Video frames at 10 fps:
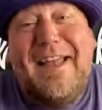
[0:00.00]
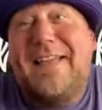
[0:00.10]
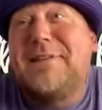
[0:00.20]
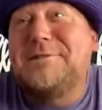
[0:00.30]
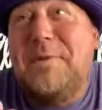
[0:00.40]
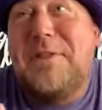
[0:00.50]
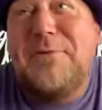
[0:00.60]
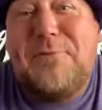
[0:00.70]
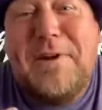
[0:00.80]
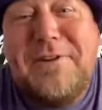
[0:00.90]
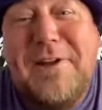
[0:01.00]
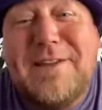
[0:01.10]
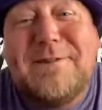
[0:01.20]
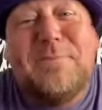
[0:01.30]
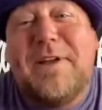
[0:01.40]
this motherfucker
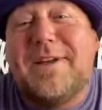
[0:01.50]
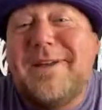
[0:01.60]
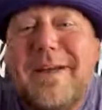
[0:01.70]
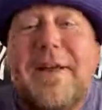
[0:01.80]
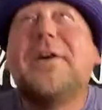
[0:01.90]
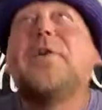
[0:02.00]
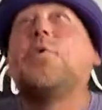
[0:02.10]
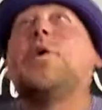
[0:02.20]
hasn't played after one